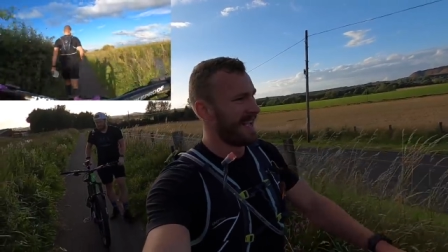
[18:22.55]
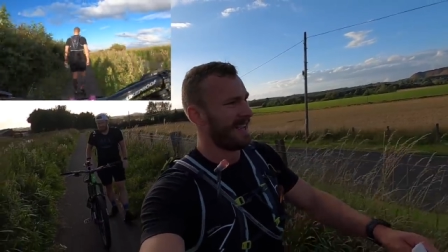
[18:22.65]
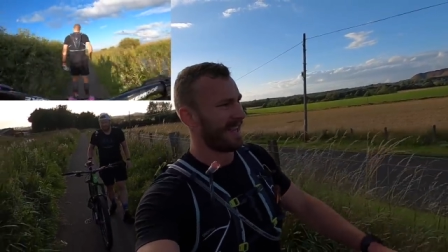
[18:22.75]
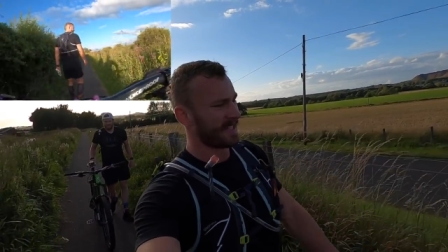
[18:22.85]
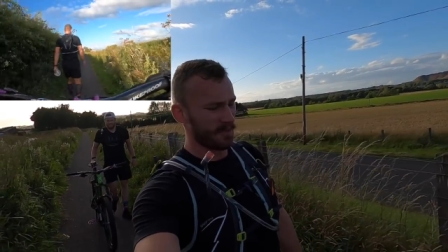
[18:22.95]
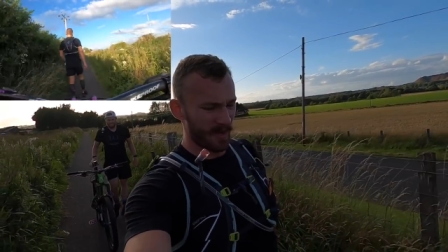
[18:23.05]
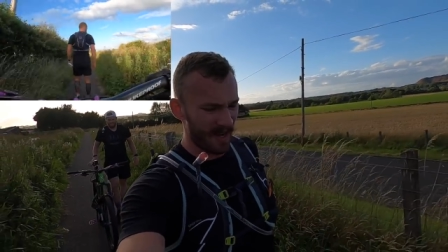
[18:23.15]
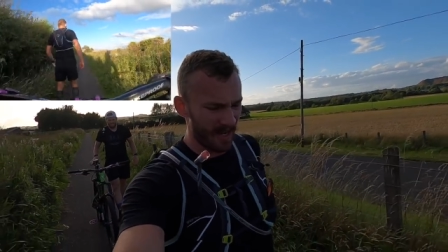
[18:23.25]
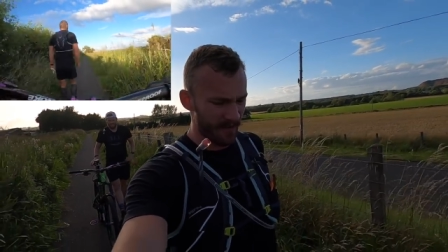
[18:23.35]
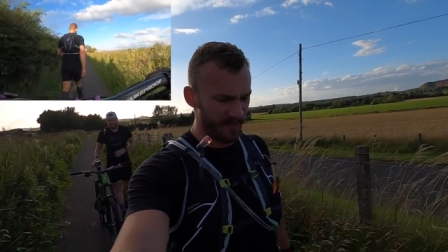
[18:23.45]
It has
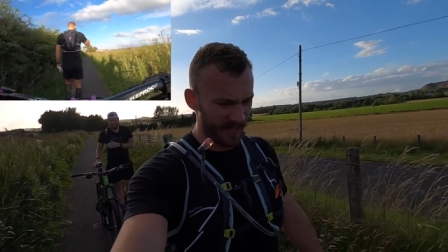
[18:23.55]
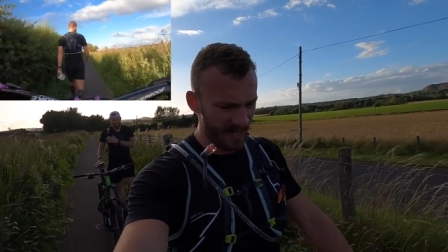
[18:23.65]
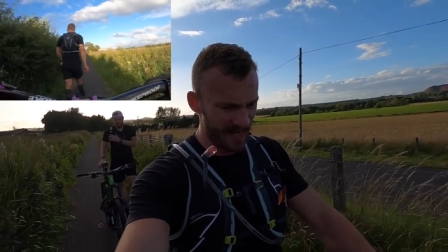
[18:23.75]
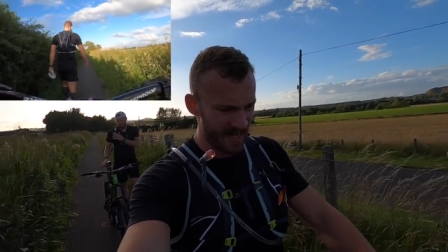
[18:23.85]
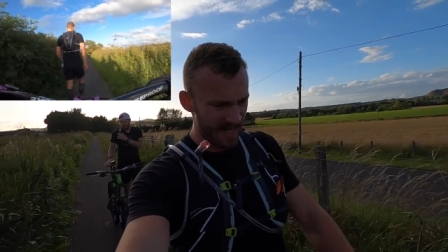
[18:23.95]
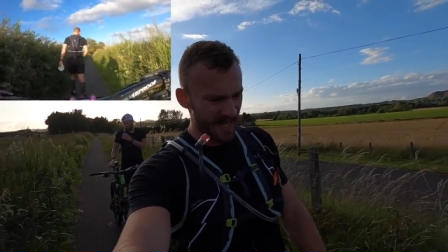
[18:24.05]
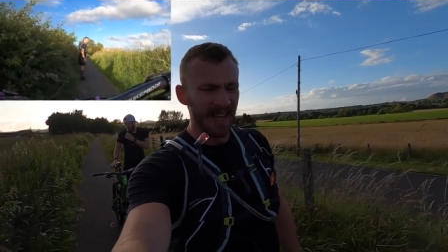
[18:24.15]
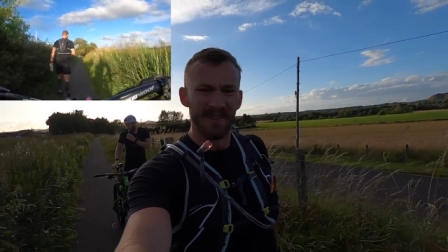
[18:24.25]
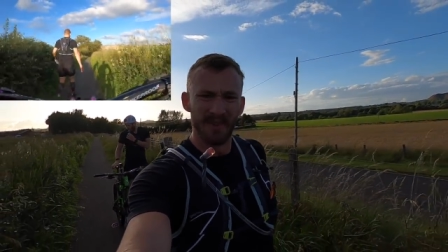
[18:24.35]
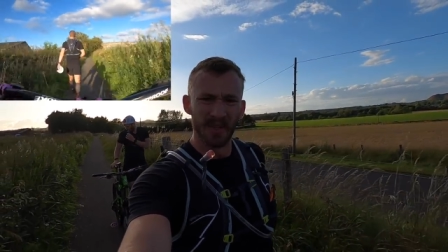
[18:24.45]
arrived.
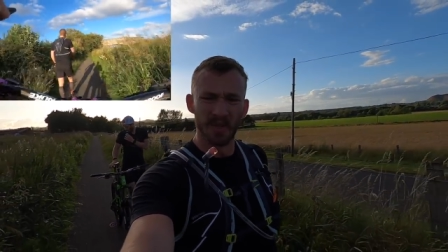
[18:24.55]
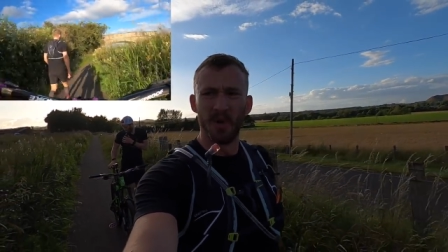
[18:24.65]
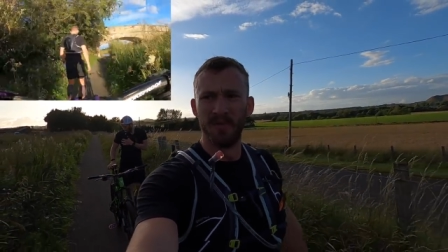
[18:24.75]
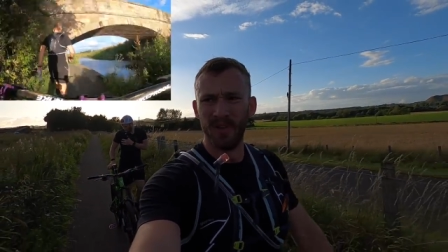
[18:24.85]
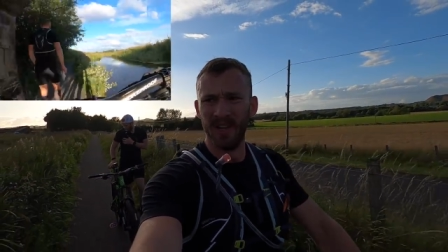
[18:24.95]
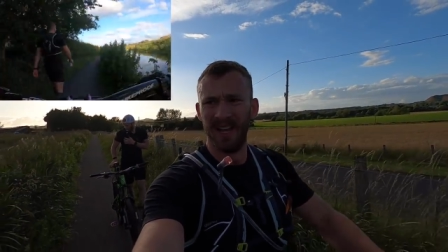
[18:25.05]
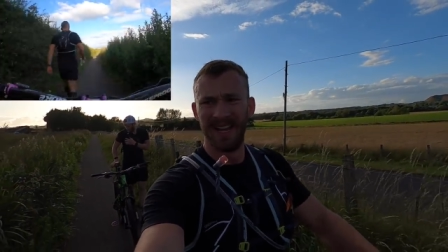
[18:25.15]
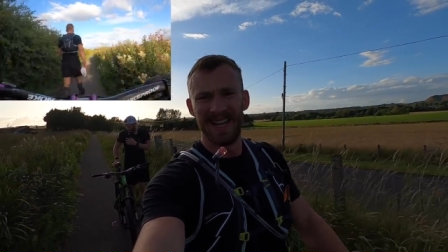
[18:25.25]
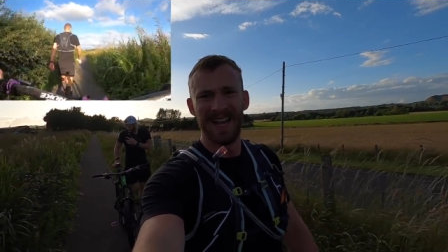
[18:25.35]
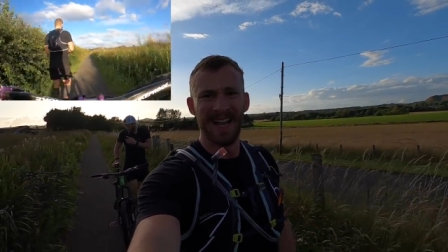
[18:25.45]
It feels awful.
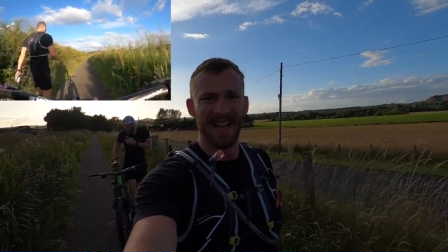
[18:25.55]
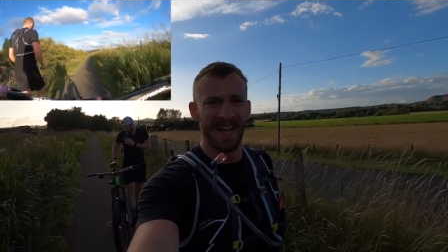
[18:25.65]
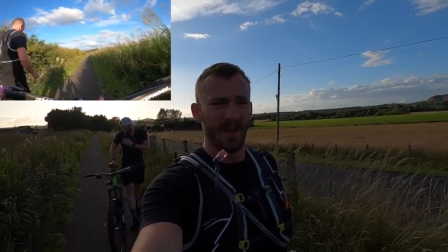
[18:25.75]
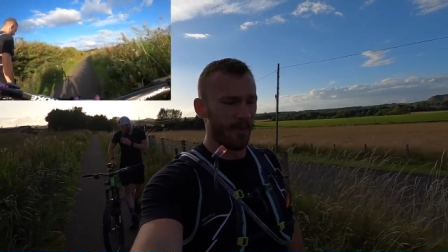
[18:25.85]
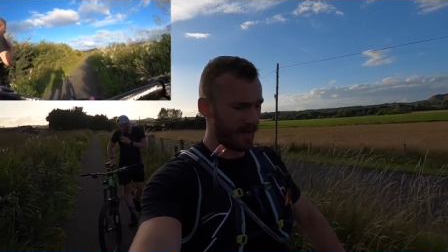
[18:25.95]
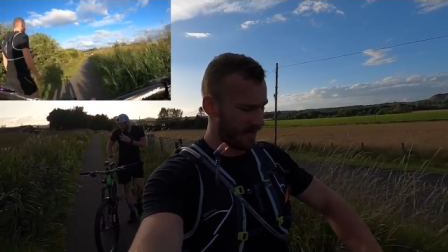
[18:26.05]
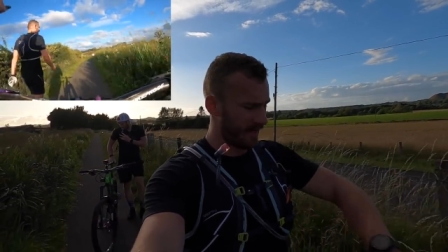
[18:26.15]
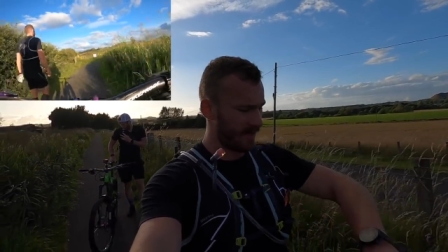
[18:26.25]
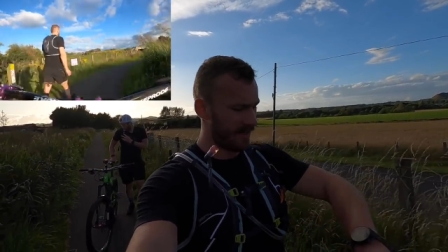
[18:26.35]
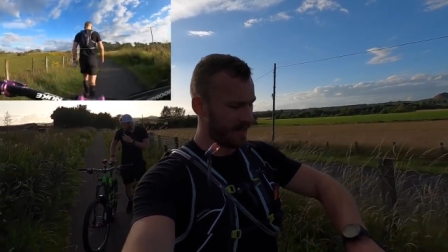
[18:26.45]
We
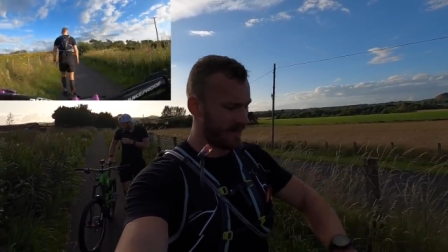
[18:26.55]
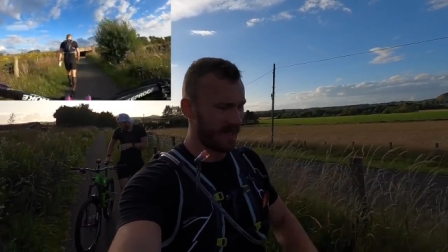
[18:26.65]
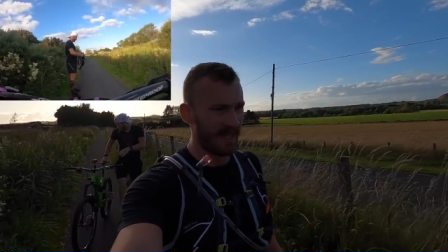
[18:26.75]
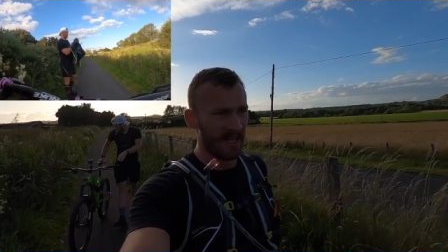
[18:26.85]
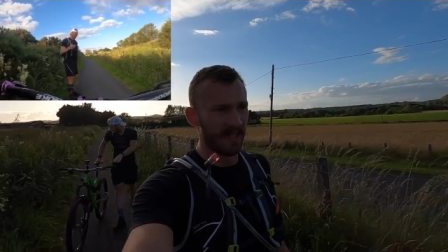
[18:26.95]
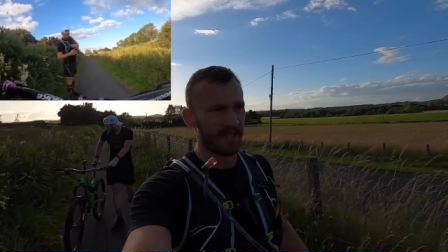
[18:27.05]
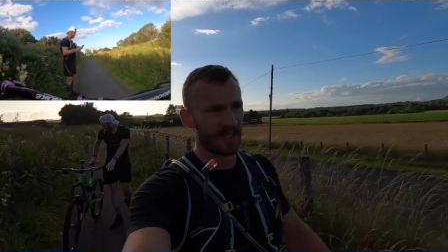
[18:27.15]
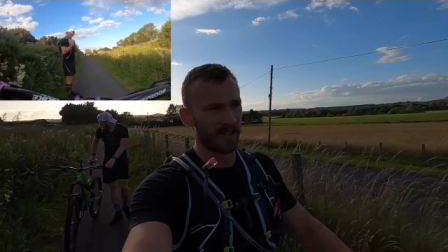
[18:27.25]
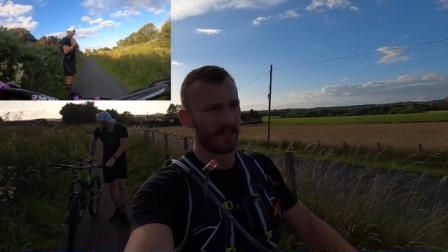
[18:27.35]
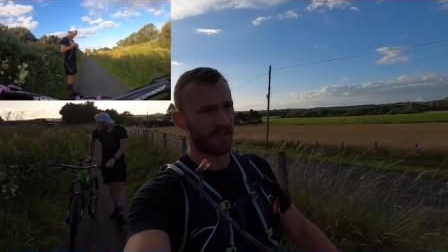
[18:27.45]
are
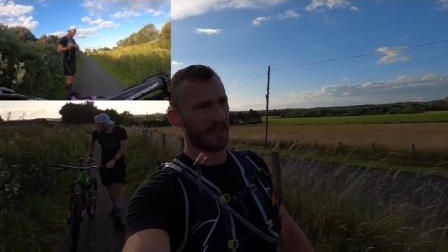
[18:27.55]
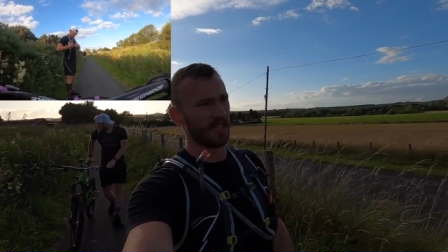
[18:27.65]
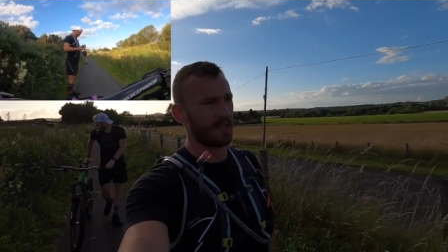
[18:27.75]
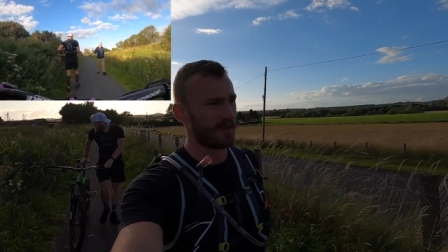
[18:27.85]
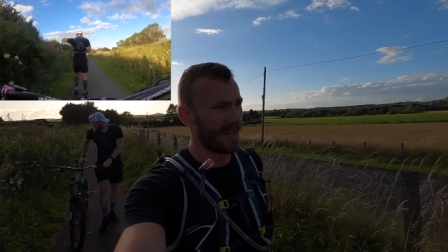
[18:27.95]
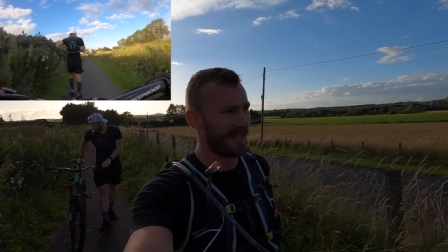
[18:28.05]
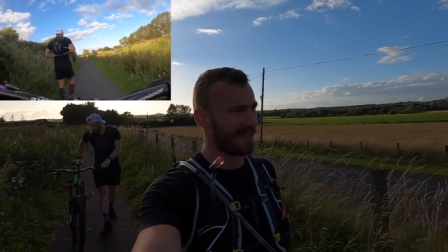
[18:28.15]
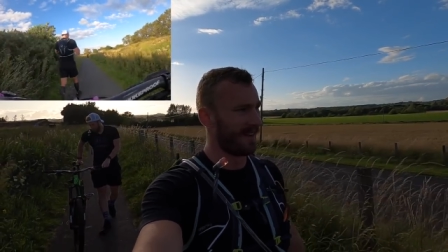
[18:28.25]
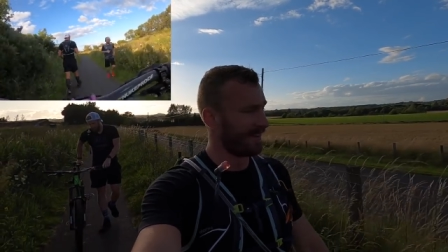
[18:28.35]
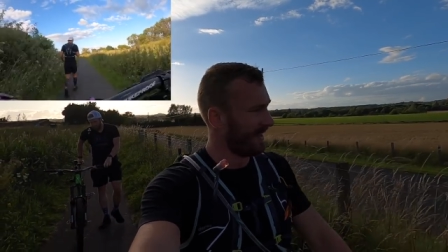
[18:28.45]
just under 32k
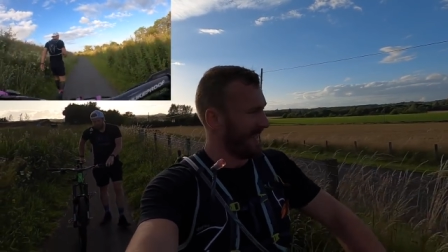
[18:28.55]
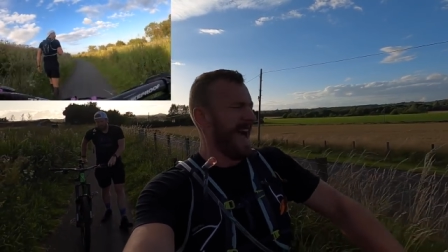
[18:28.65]
done.